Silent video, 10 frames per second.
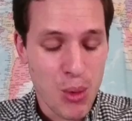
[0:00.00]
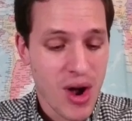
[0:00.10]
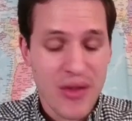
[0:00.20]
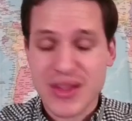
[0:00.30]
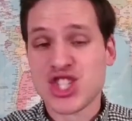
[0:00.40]

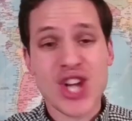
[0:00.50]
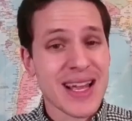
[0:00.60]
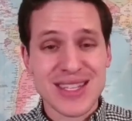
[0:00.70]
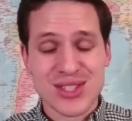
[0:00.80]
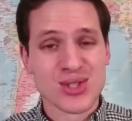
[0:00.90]
call it the
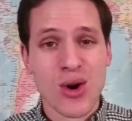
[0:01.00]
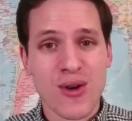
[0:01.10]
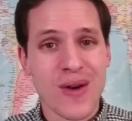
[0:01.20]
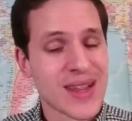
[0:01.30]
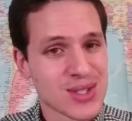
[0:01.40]
shocking
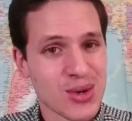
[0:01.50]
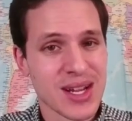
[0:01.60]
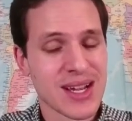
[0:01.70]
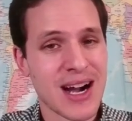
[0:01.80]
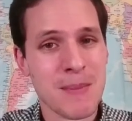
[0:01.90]
snowfall that's going
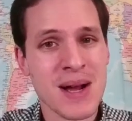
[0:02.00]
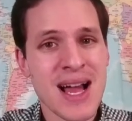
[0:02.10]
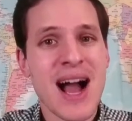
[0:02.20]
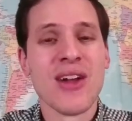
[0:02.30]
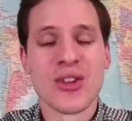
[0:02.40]
to come
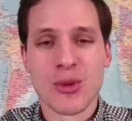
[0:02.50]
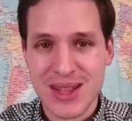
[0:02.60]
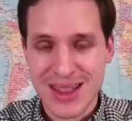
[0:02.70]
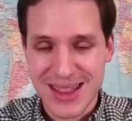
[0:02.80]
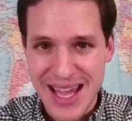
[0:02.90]
a little
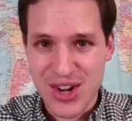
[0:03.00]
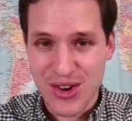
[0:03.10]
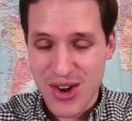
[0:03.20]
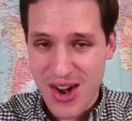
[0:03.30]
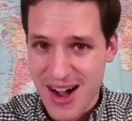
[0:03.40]
bit
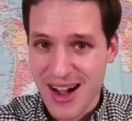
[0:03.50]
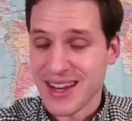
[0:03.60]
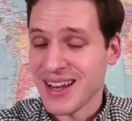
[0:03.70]
later on